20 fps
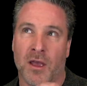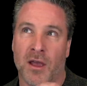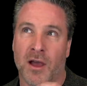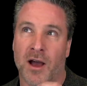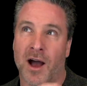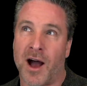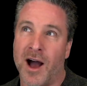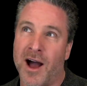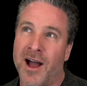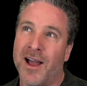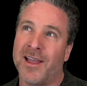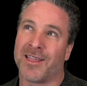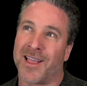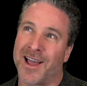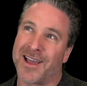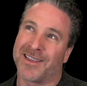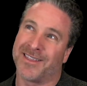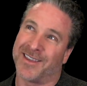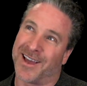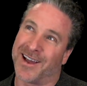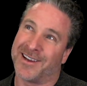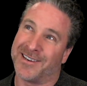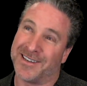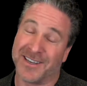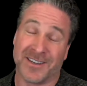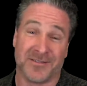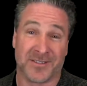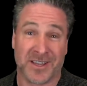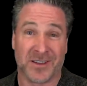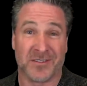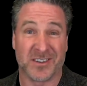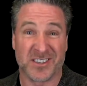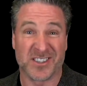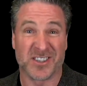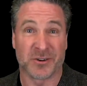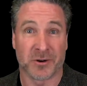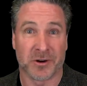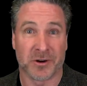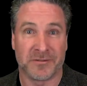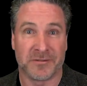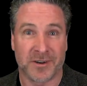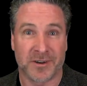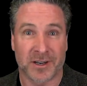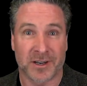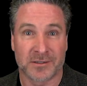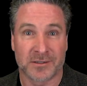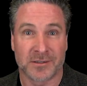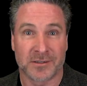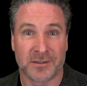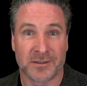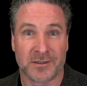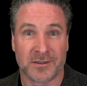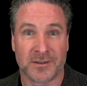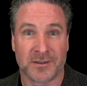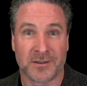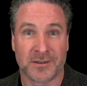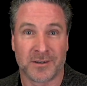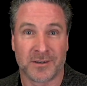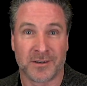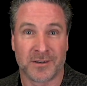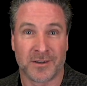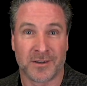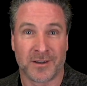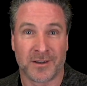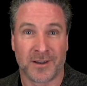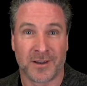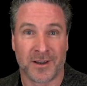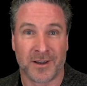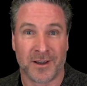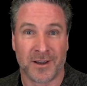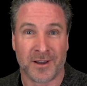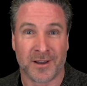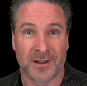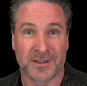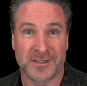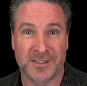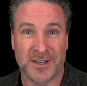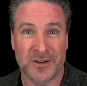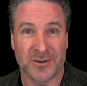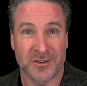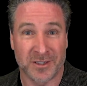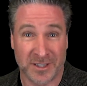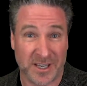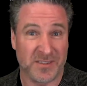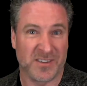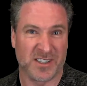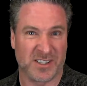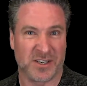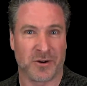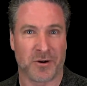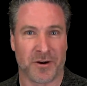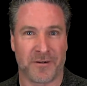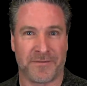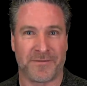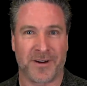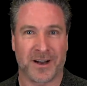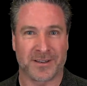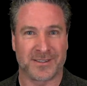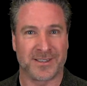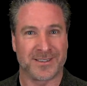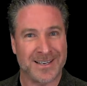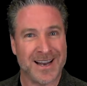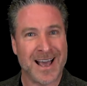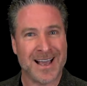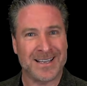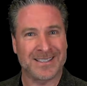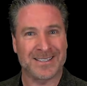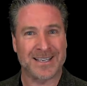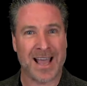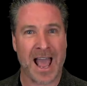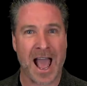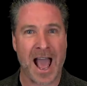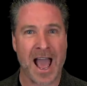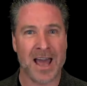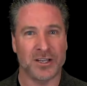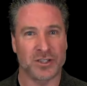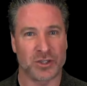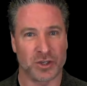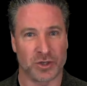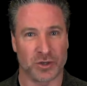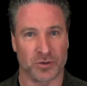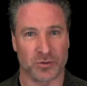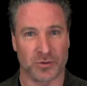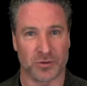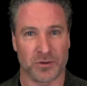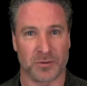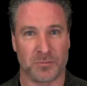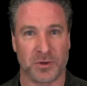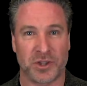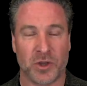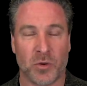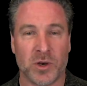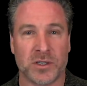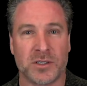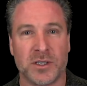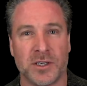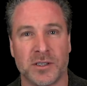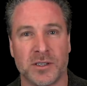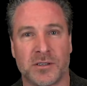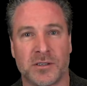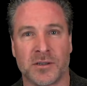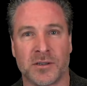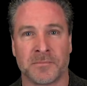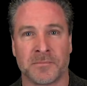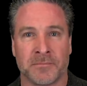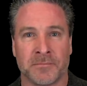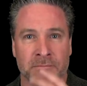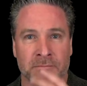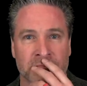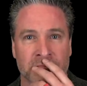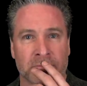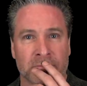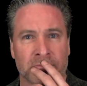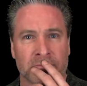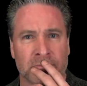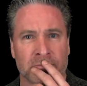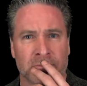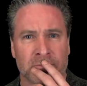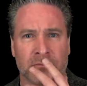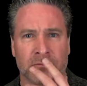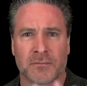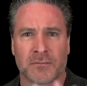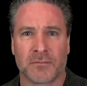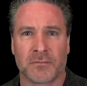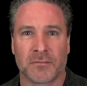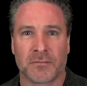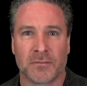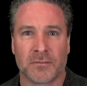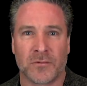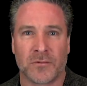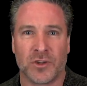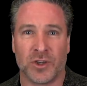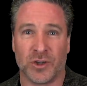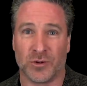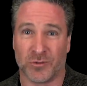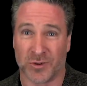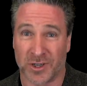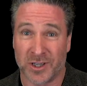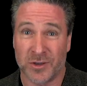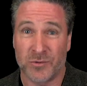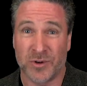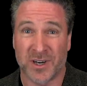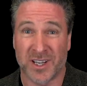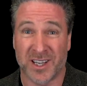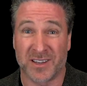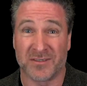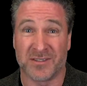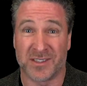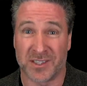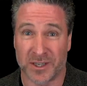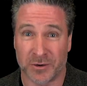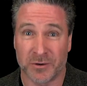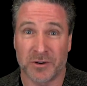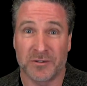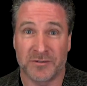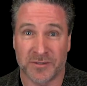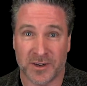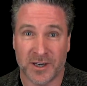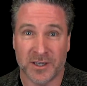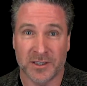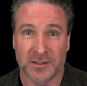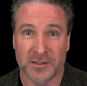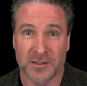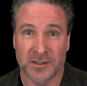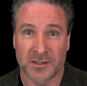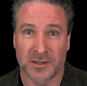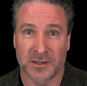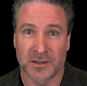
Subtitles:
I like the idea of giving zero fucks. Because giving zero fucks is a nice attitude. But the question is, do you really want to give zero fucks?